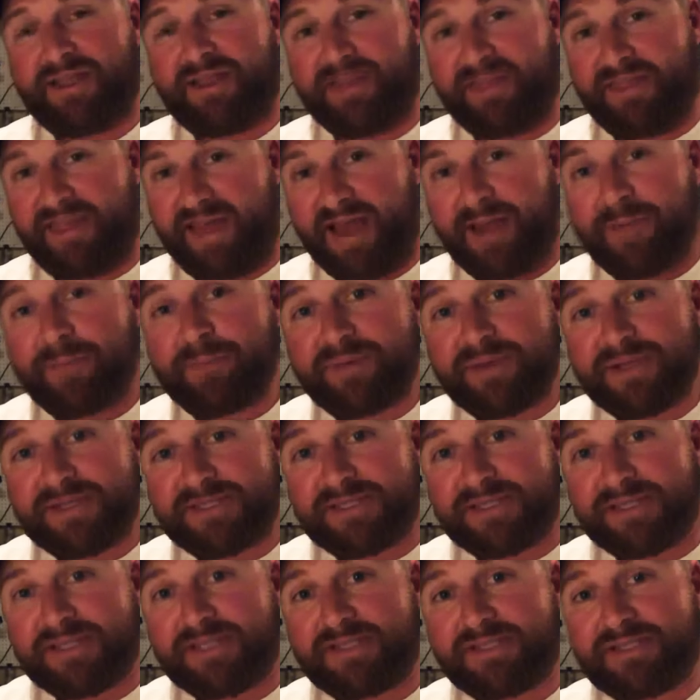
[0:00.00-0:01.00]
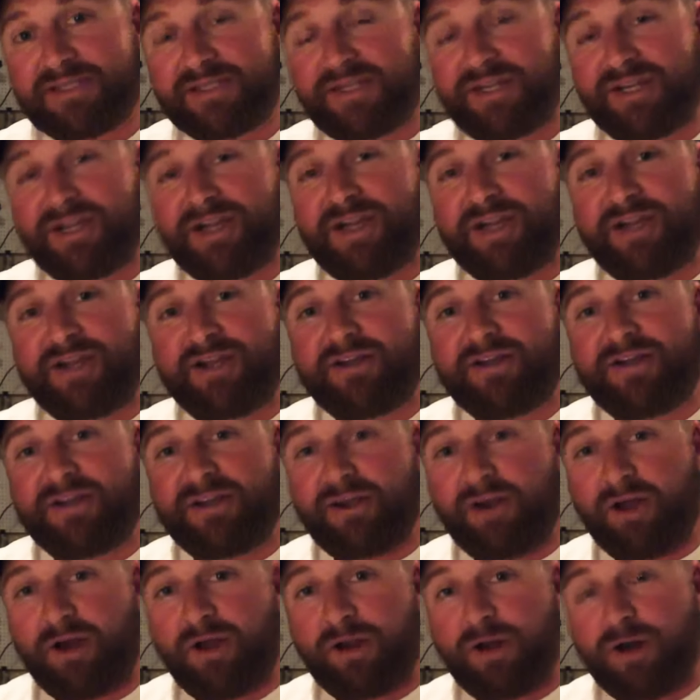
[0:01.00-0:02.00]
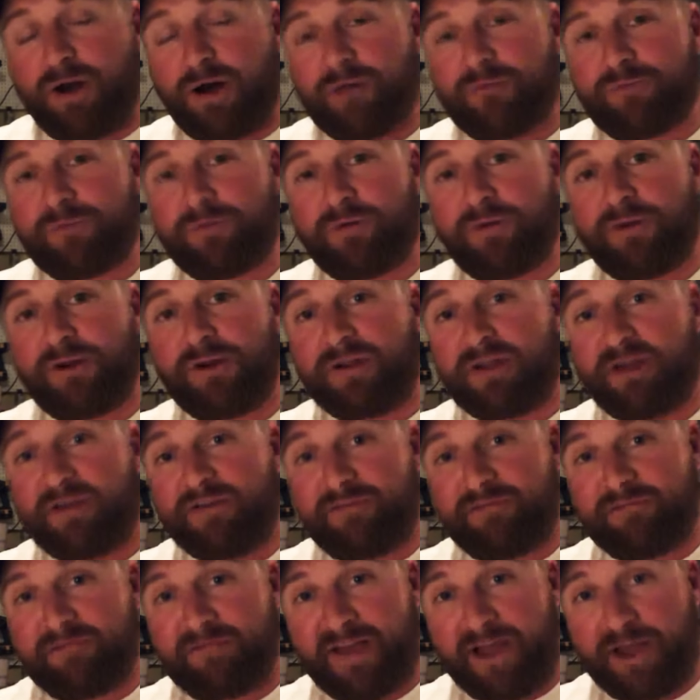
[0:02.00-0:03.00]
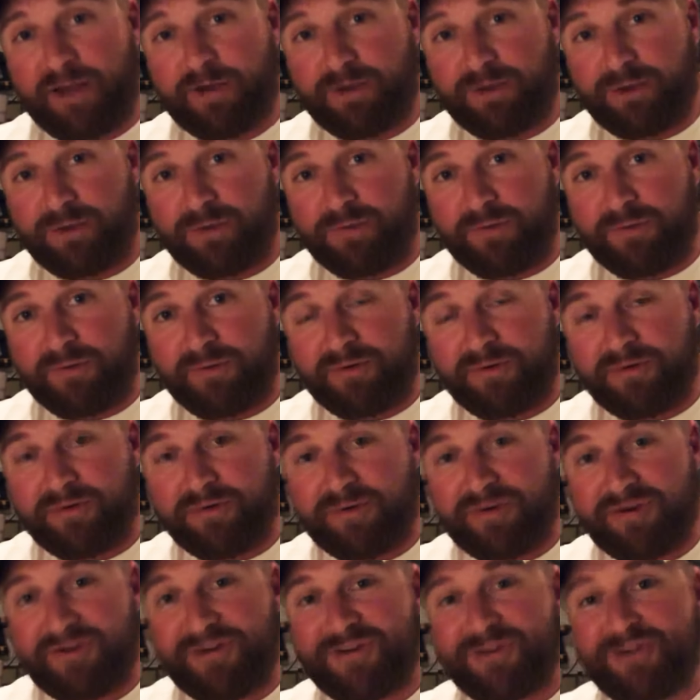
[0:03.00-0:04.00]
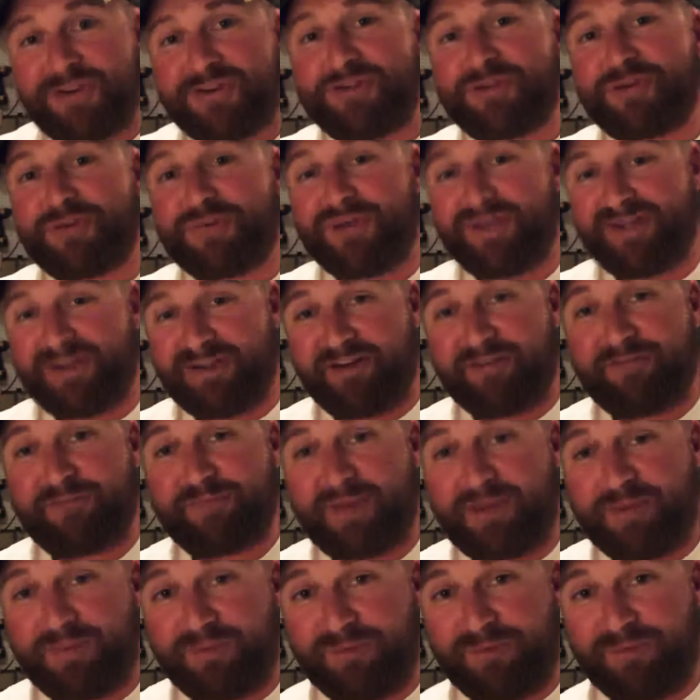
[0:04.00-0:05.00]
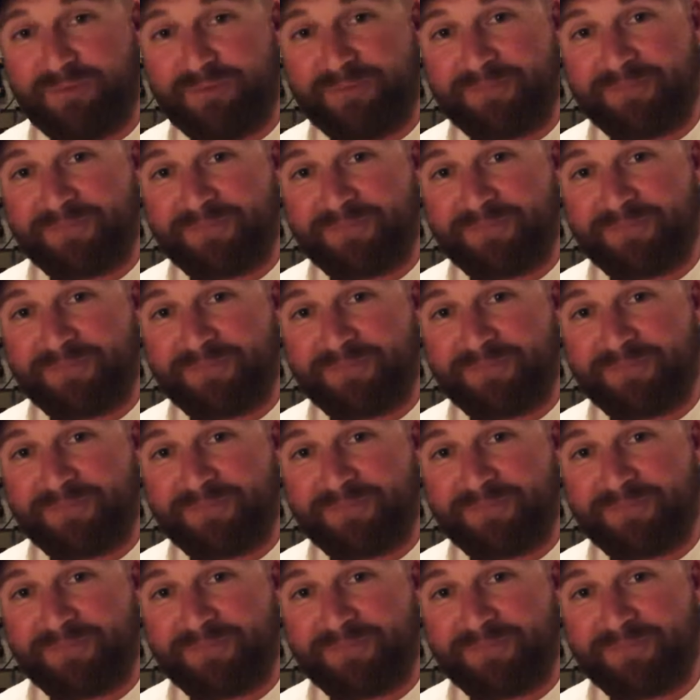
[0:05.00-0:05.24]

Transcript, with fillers: That business did not offer enough value to enough people.